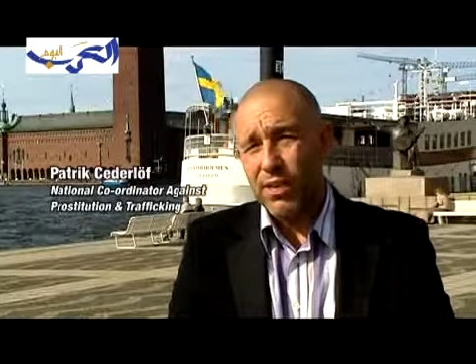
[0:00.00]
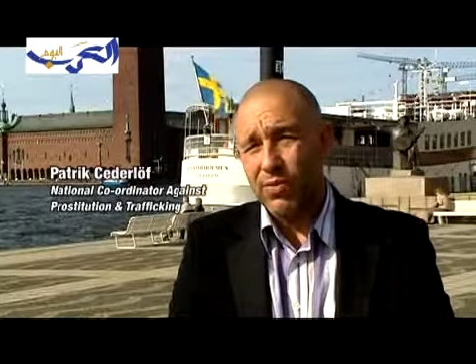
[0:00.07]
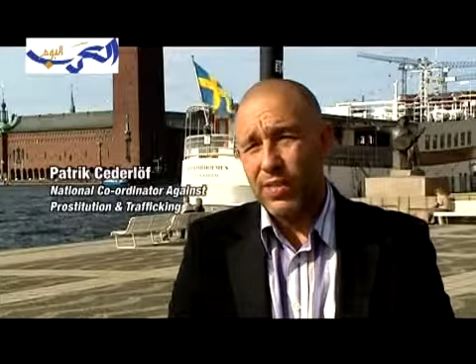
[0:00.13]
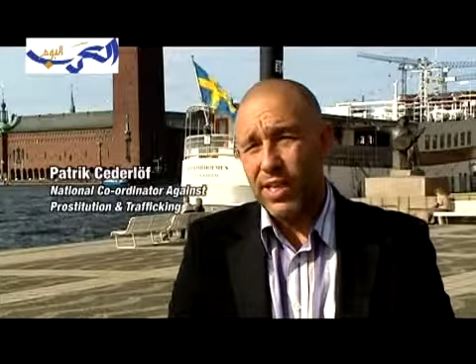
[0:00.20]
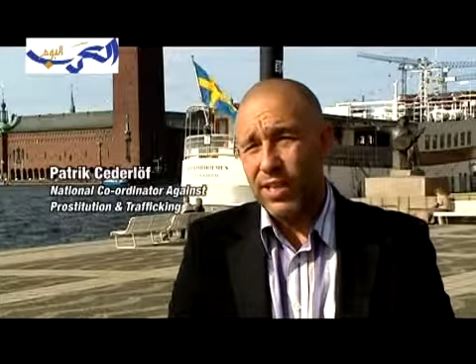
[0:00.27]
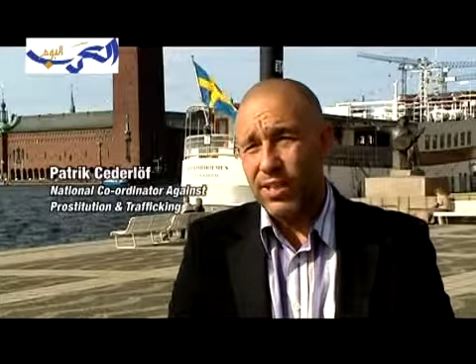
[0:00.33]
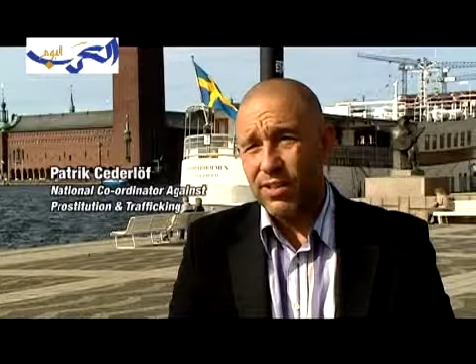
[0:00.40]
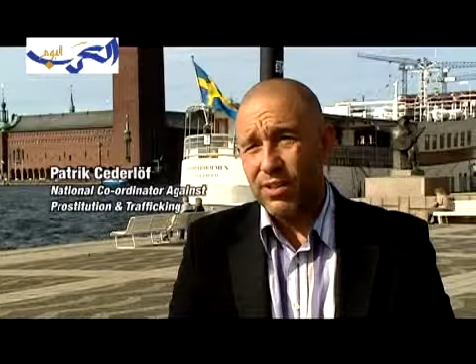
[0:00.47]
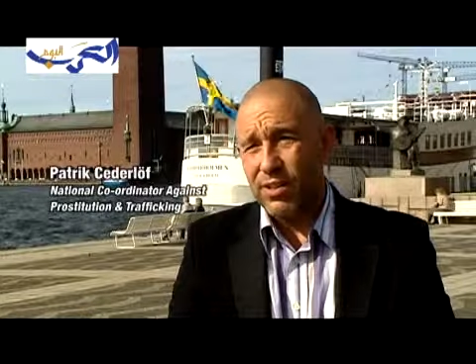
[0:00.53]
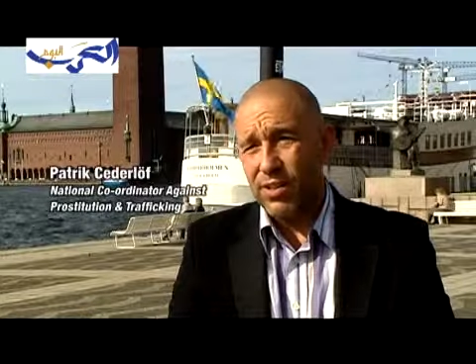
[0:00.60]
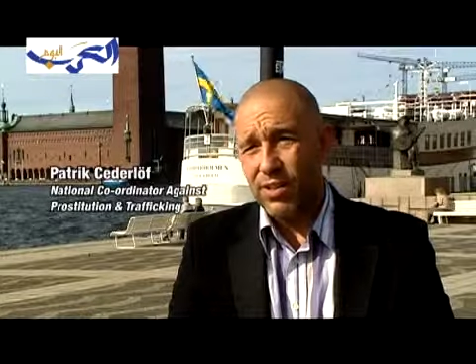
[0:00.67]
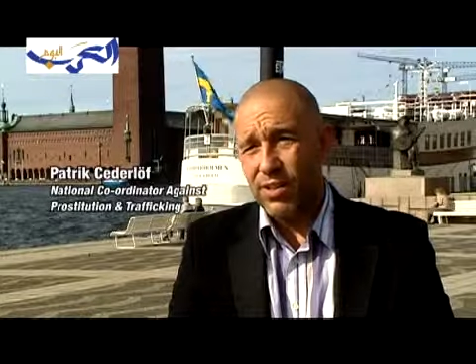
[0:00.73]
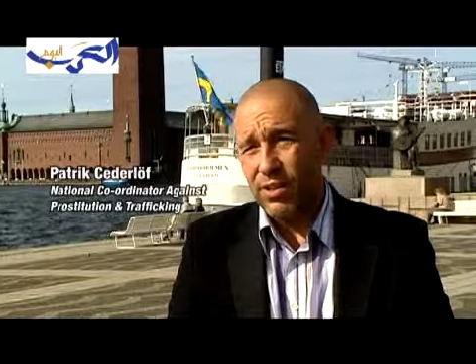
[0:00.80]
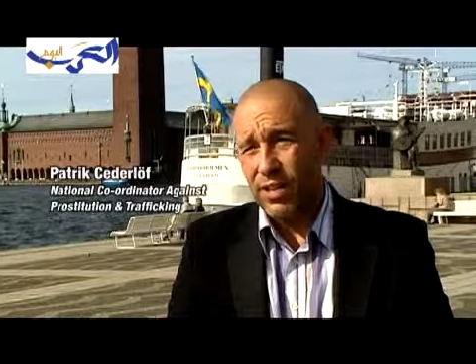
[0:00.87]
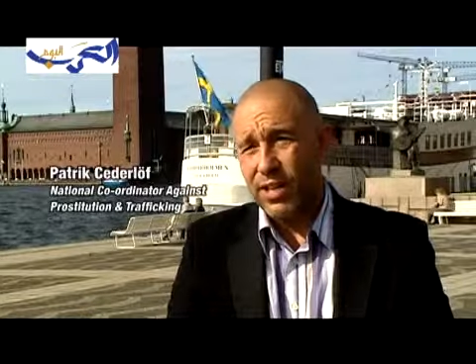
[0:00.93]
have taken
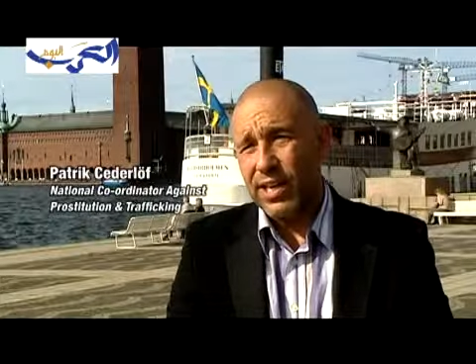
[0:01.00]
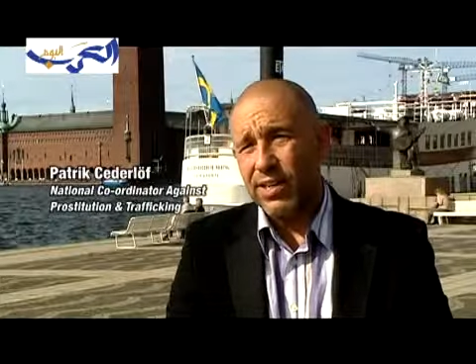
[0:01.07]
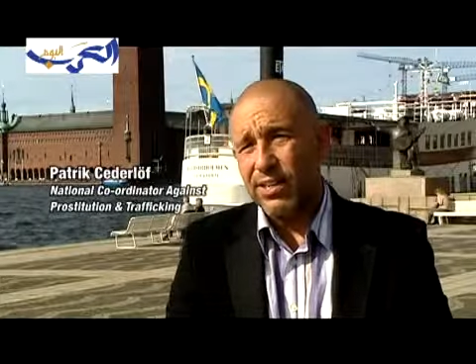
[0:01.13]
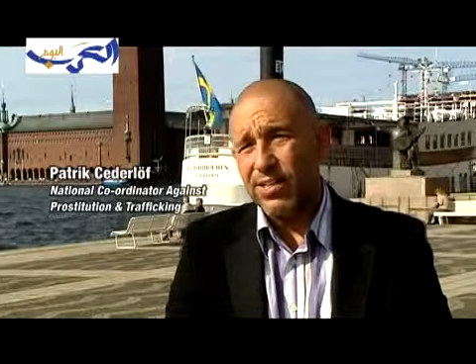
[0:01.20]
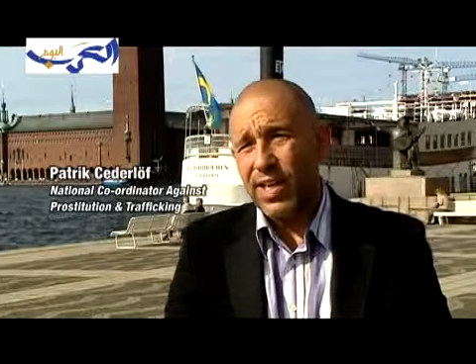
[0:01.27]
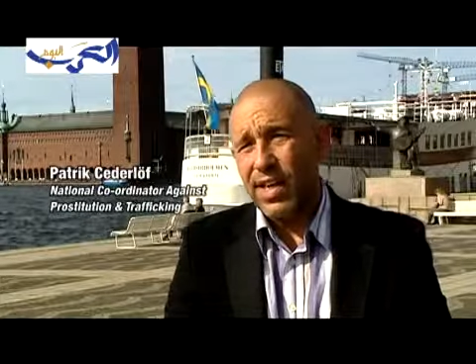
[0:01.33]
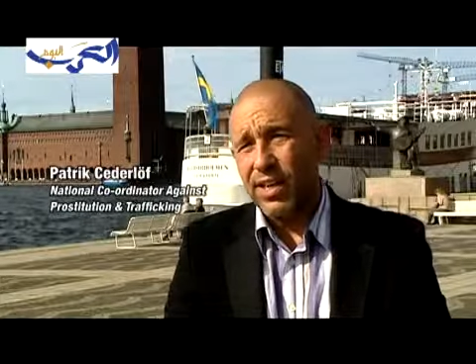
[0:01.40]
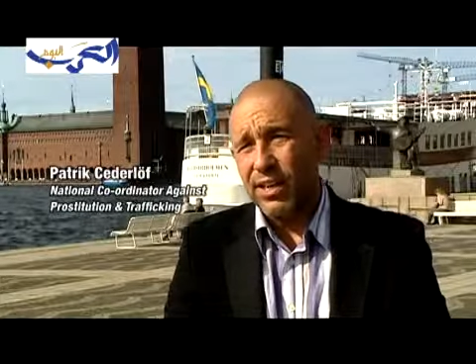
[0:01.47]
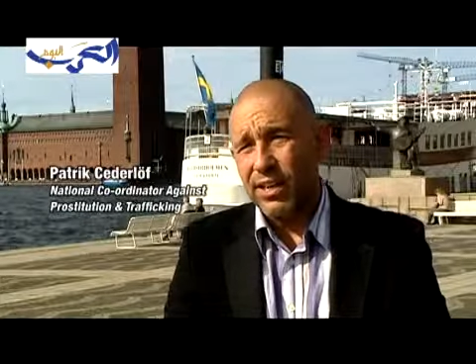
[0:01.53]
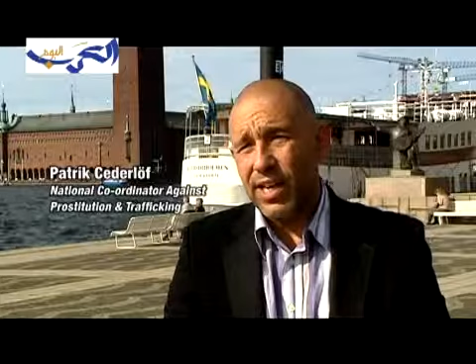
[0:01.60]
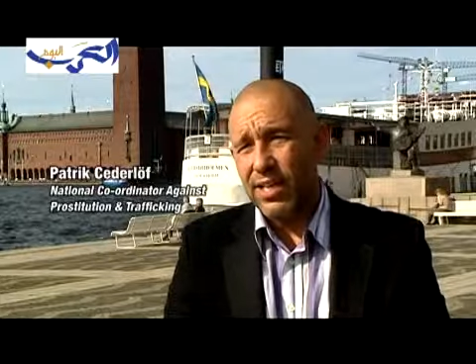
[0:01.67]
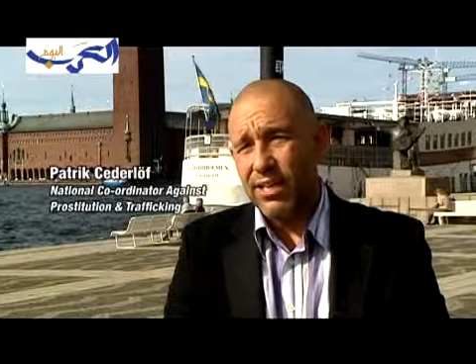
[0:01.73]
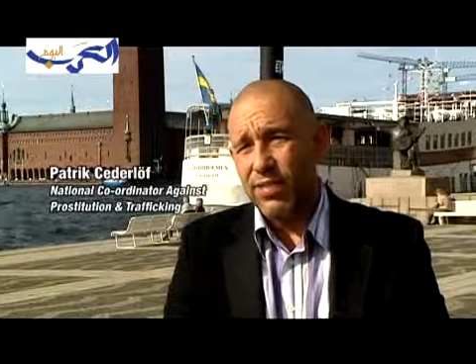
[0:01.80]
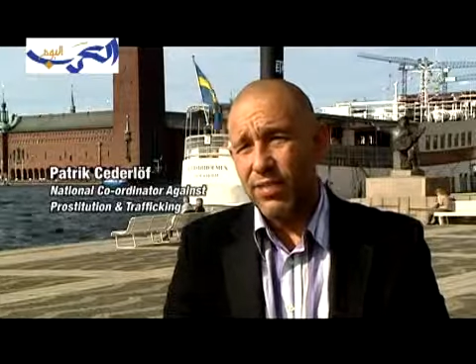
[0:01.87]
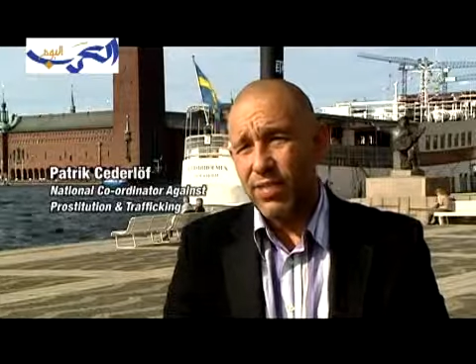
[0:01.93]
a clear stand
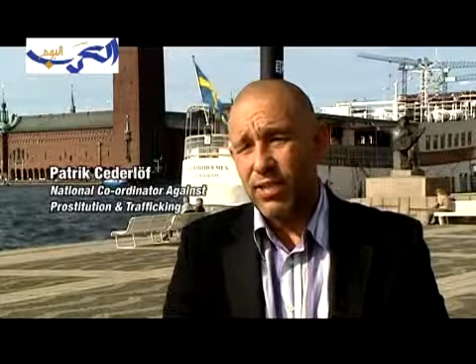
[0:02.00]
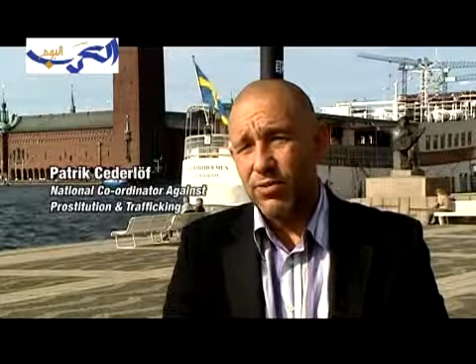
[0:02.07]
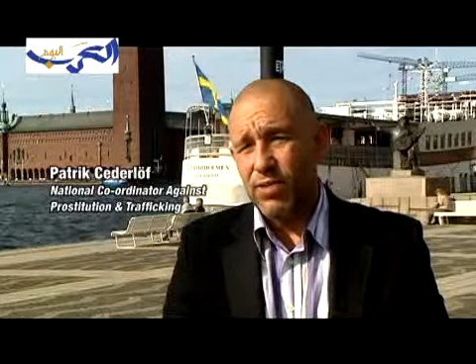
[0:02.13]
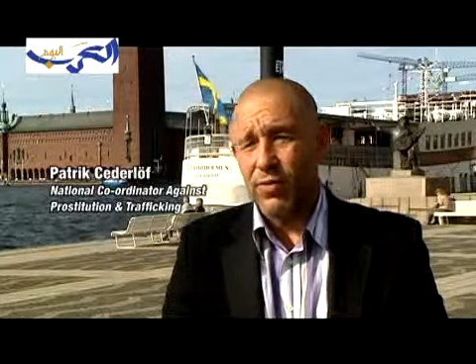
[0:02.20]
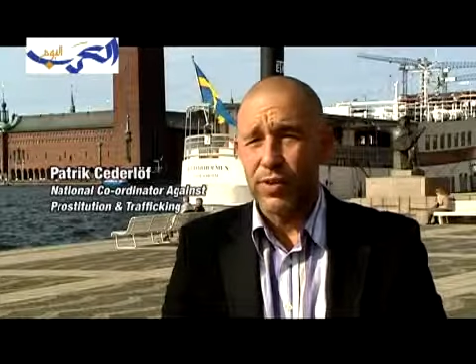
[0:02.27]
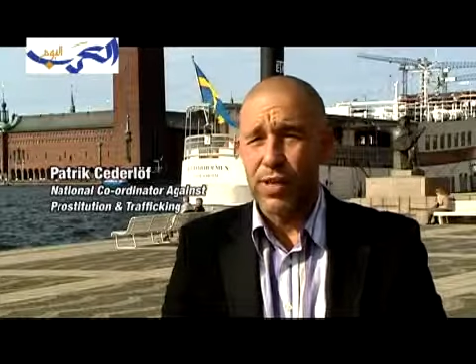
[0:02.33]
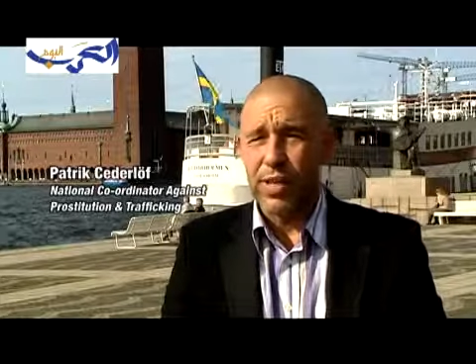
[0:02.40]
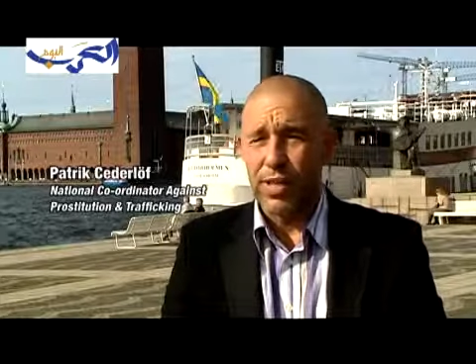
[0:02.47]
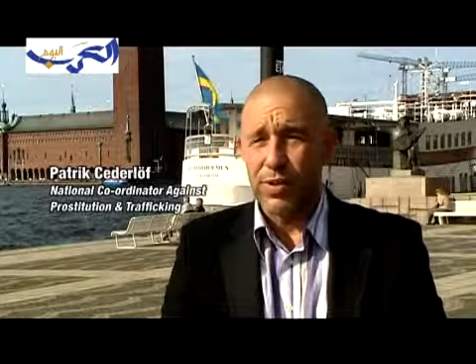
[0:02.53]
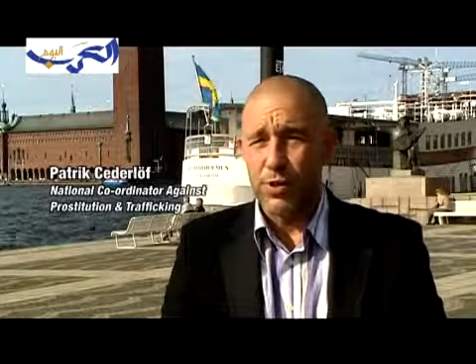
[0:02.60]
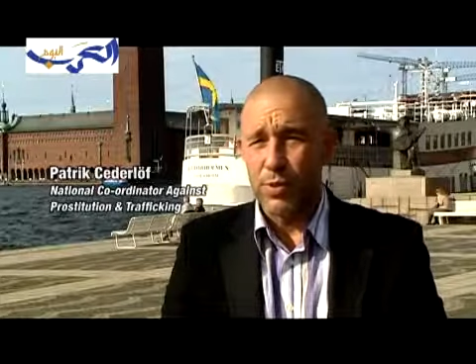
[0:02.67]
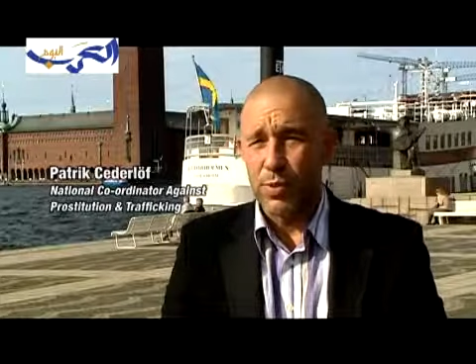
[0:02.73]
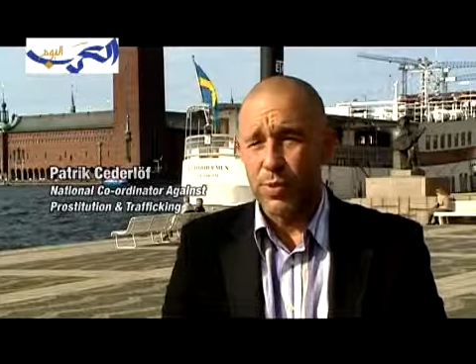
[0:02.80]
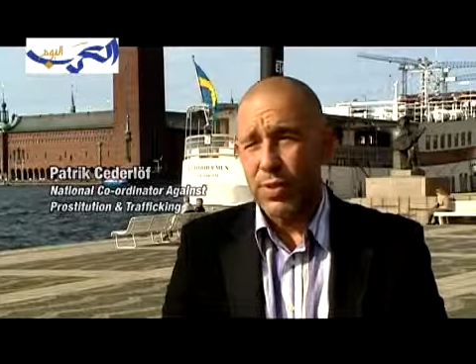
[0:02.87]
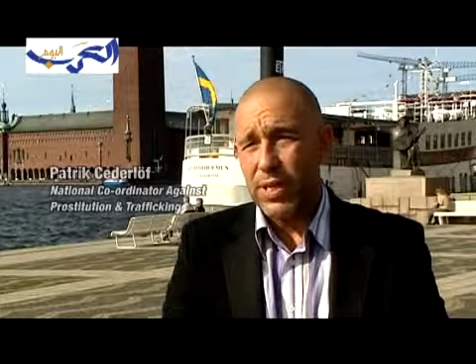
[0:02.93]
against trafficking in
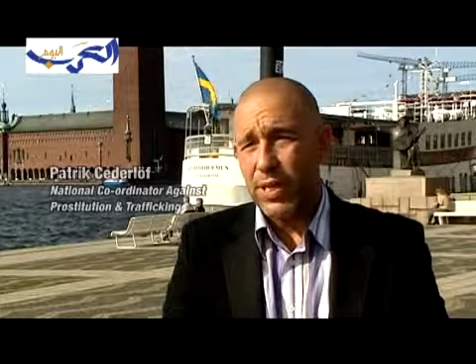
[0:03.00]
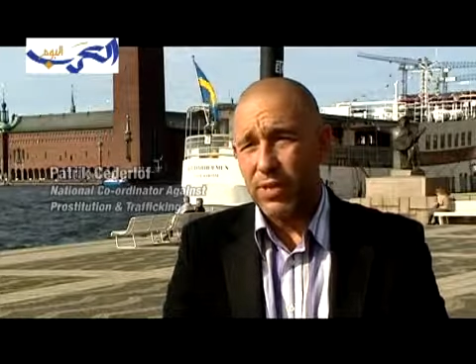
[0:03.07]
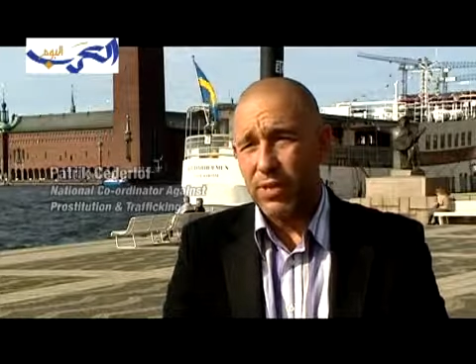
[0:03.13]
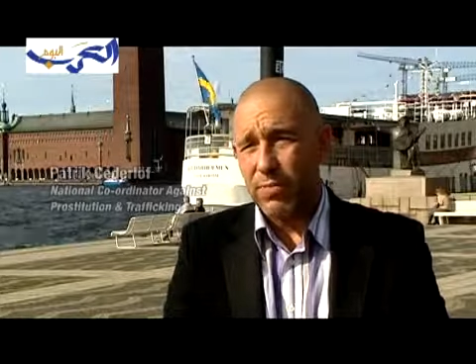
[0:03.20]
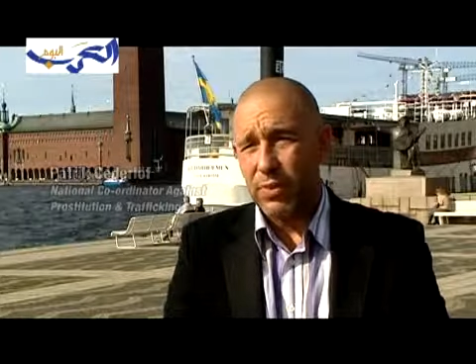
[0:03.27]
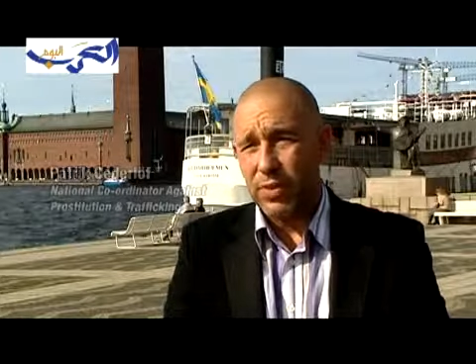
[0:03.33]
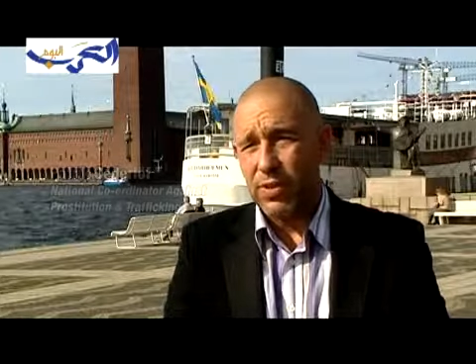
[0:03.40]
human beings,